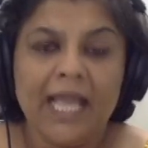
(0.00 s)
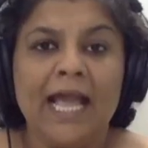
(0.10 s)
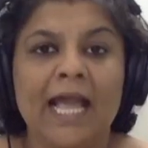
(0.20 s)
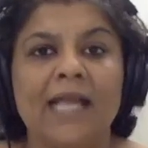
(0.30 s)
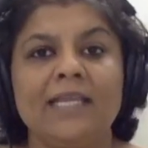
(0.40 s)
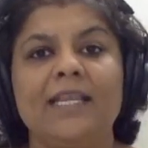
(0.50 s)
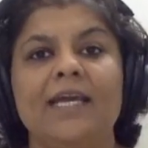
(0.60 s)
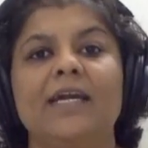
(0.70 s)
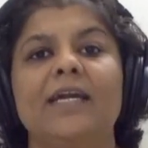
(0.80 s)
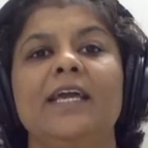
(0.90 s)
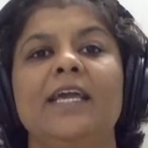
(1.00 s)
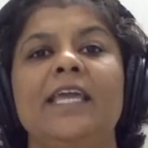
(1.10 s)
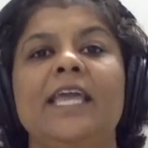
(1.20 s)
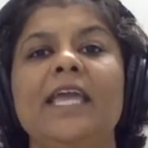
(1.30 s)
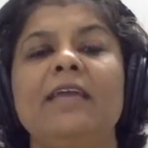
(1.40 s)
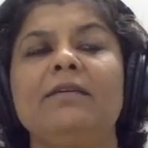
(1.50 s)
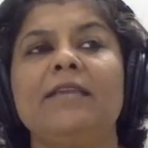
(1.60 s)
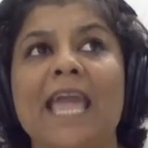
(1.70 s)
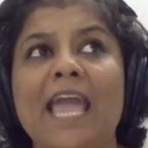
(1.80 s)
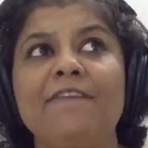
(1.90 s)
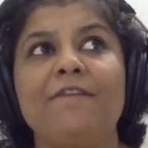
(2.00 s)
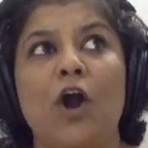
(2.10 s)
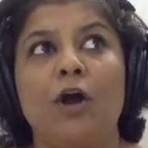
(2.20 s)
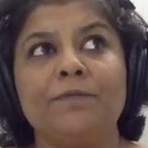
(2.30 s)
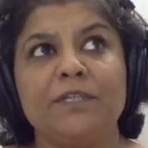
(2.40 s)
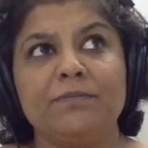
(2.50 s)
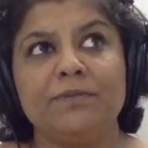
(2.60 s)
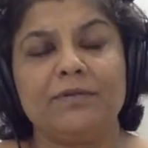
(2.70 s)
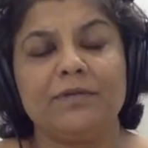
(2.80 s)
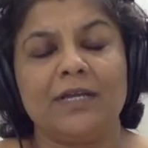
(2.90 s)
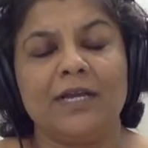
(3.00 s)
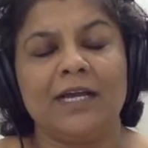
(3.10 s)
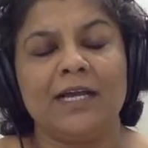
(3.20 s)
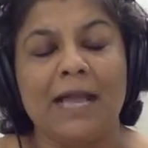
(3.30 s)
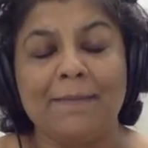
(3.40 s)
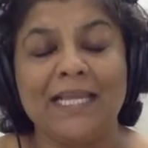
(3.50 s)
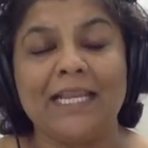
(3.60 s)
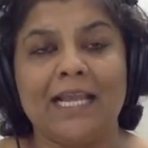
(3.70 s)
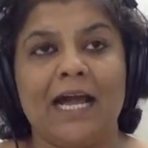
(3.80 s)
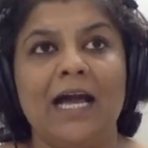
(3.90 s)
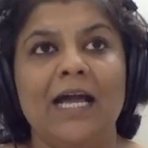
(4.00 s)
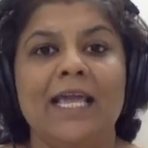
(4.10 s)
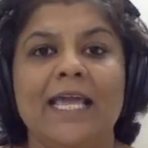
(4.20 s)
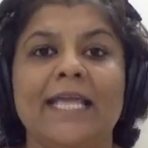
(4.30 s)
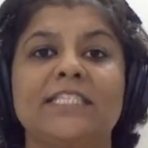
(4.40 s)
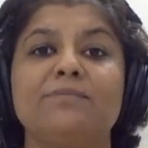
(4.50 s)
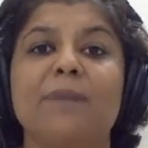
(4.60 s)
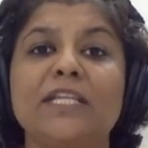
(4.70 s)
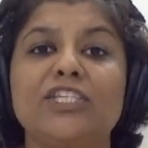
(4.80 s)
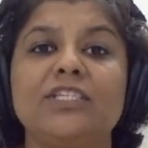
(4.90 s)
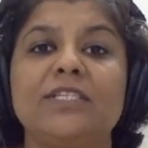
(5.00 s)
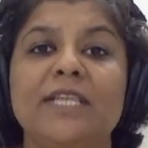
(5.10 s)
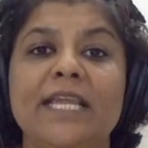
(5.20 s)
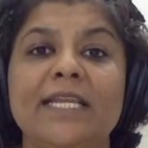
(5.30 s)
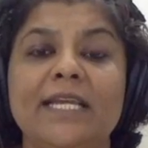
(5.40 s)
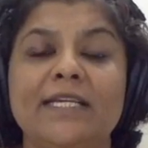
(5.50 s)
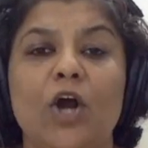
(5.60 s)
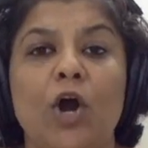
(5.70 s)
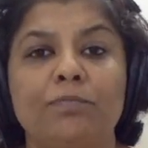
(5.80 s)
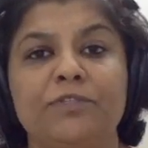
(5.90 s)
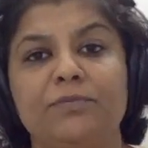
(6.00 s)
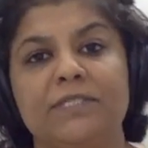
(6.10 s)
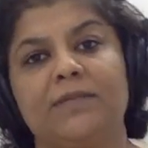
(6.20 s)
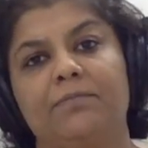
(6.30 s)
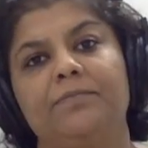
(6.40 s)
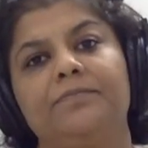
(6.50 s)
And he gave optim uh, America its much needed optimism.